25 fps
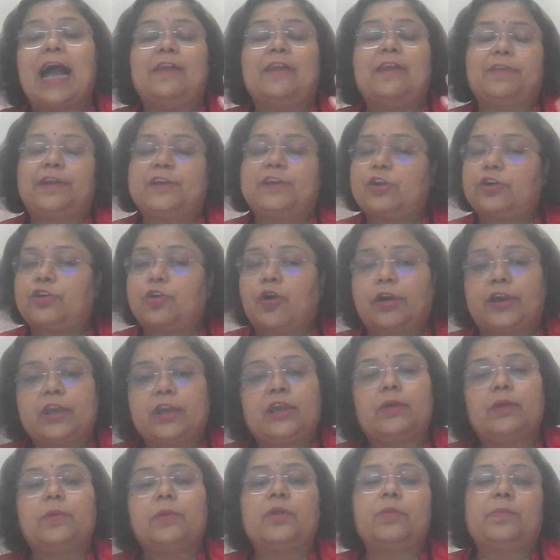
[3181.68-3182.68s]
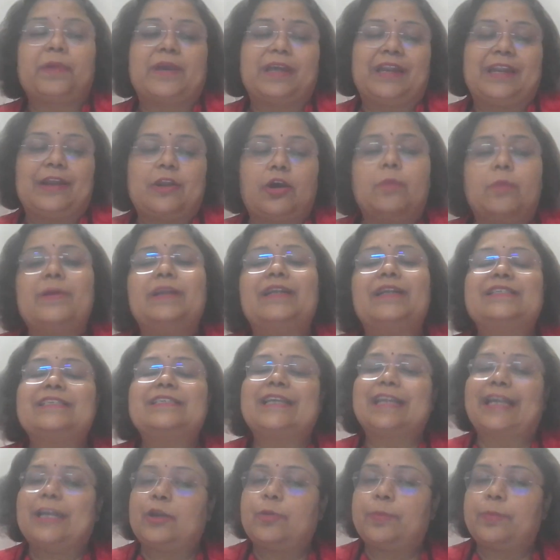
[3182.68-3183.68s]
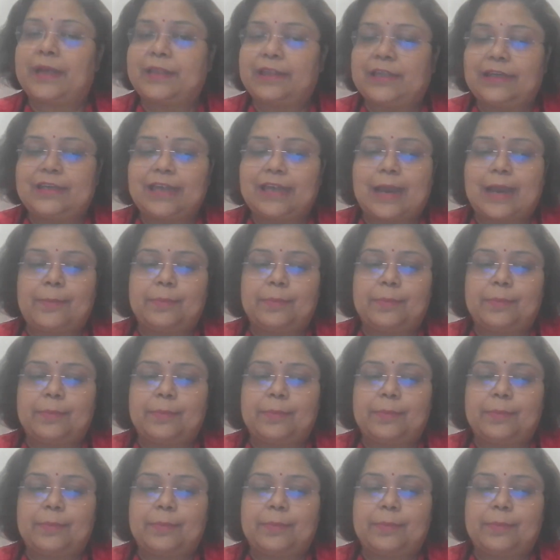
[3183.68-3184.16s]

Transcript: And when you're talking about Perinom, it is an allopathic